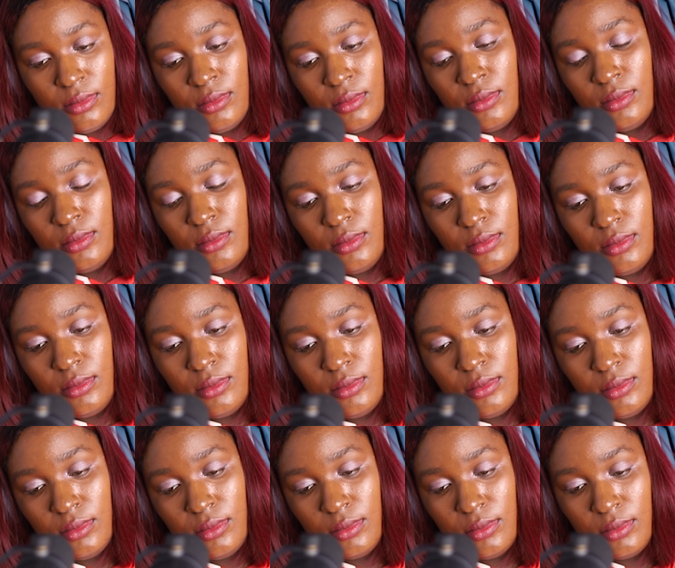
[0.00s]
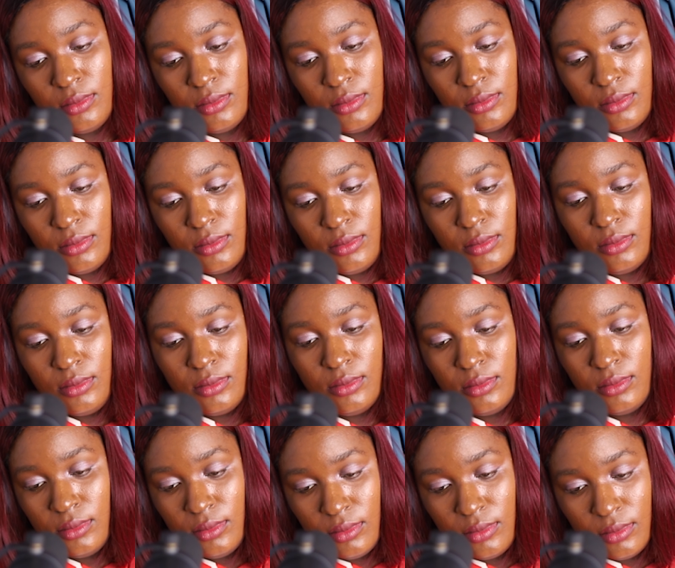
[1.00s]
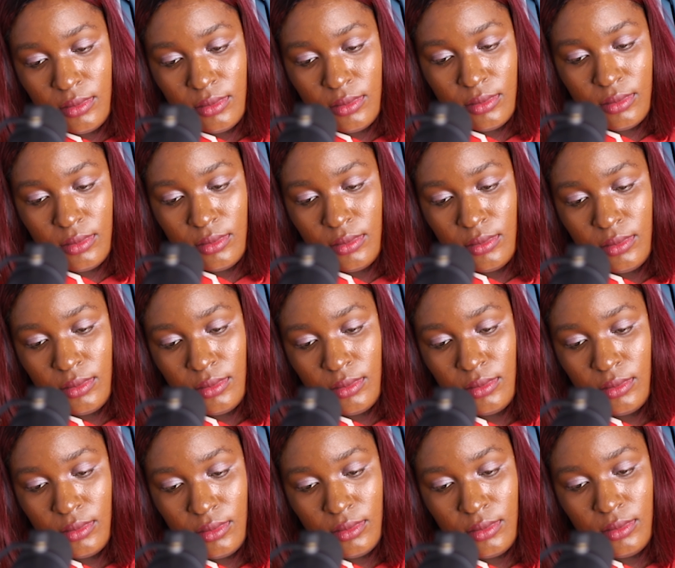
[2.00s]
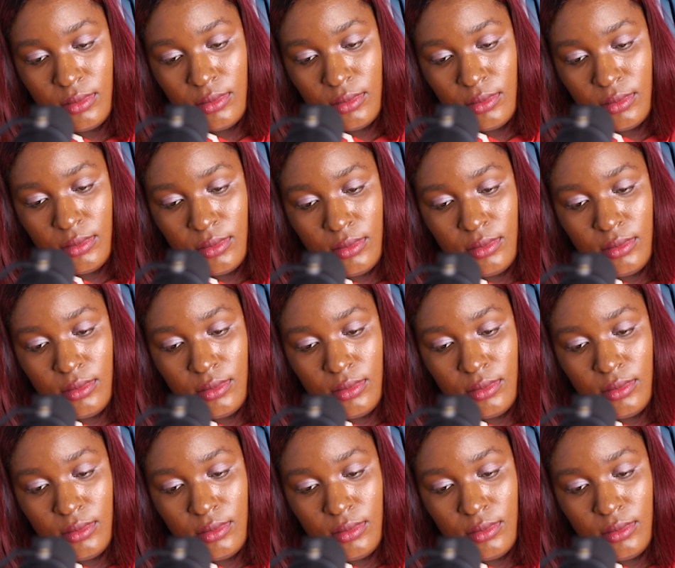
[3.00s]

(not speaking)